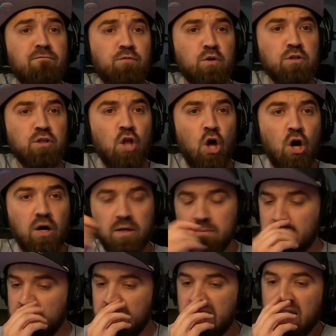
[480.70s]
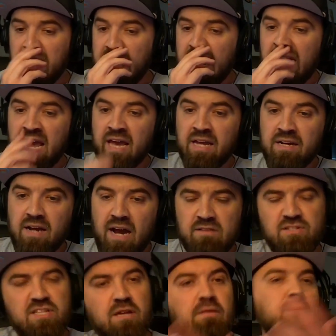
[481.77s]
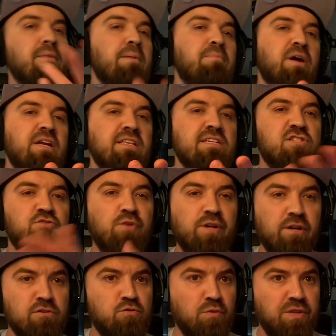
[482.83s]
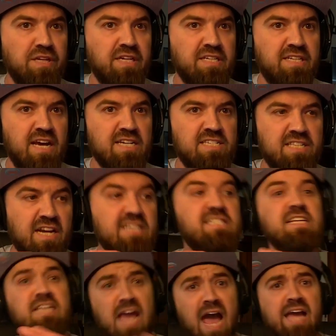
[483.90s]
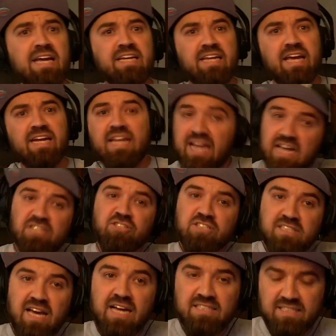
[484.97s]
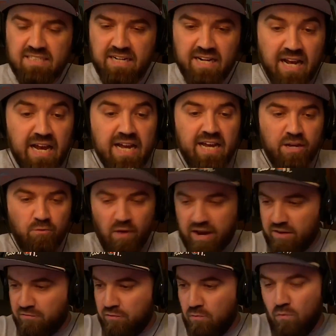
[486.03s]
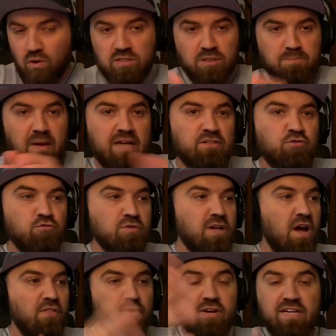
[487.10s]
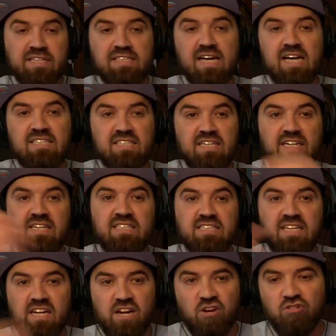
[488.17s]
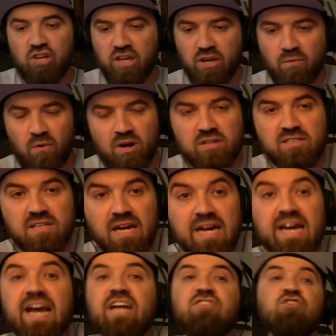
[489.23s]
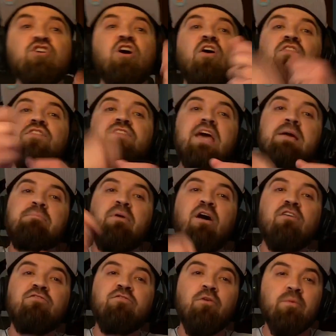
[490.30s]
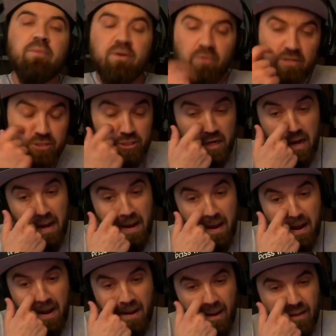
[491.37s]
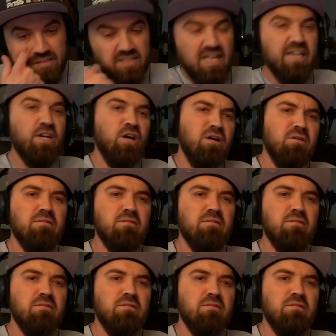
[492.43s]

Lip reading: foot long. And I was telling my buddy this story. He goes, well, did he test it? I said, yeah, he did. He actually tested it. He ran it from one spot to another. He tested it. He said, here, look, it works. He took all the tape off for me, which I was like,